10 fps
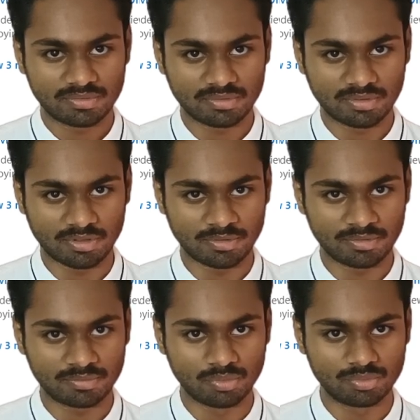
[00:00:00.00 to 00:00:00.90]

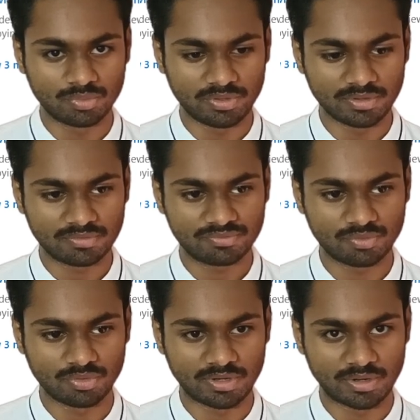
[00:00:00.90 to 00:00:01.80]
go to here,
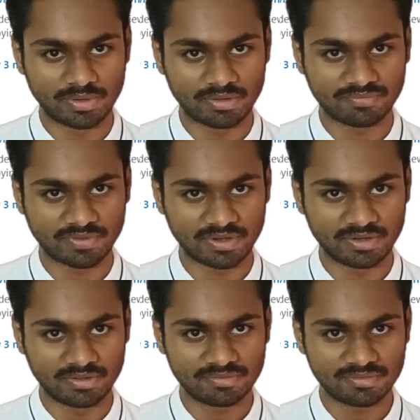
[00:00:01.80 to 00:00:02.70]
scroll down and find
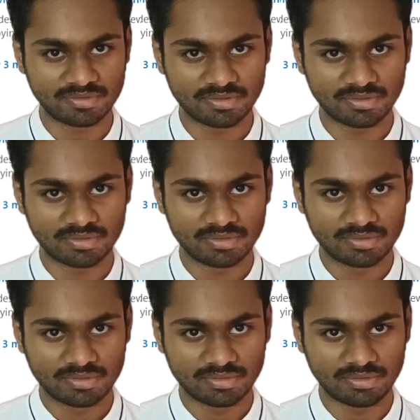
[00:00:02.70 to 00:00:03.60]
this
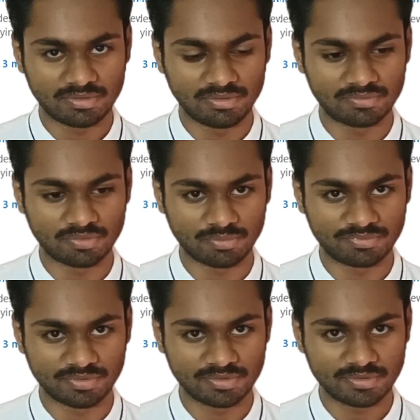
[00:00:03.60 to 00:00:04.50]

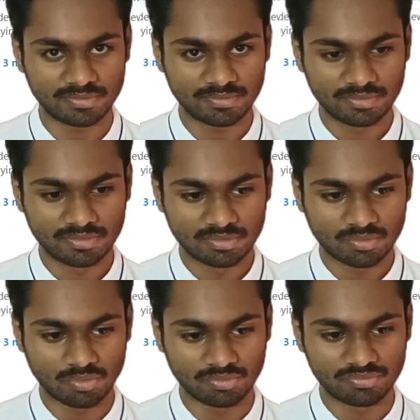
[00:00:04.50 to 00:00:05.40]
option,
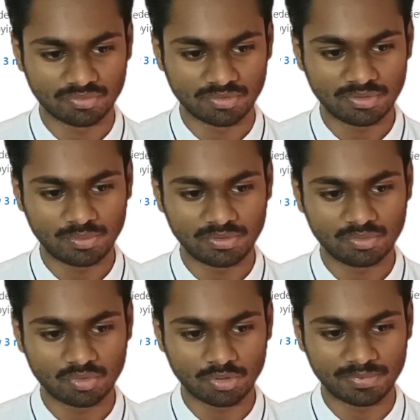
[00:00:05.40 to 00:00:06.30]
console. You need
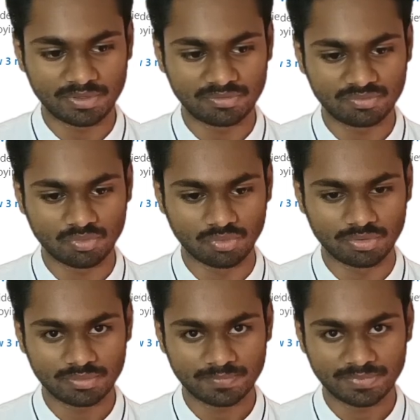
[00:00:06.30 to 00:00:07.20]
to copy this
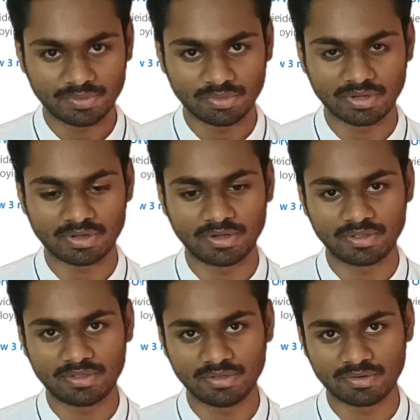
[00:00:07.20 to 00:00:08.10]
code. You can
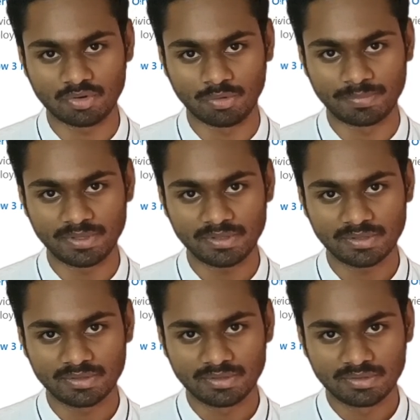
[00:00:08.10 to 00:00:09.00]
click here copy.
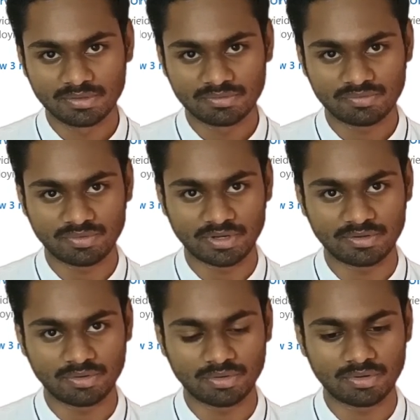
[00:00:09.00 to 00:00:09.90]
so that
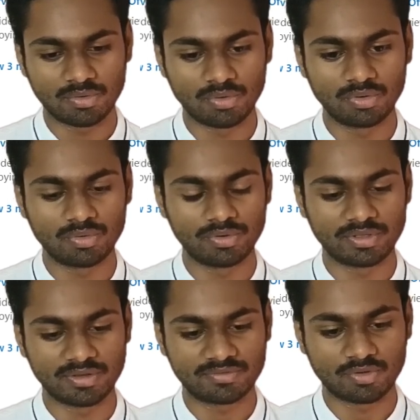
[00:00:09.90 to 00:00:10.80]
the whole code gets